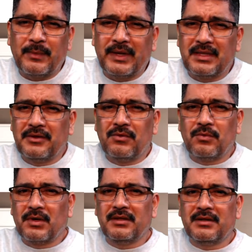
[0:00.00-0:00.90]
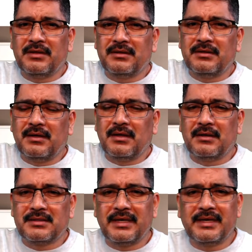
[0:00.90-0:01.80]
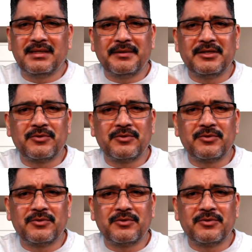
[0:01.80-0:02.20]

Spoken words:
Why didn't you run the secondary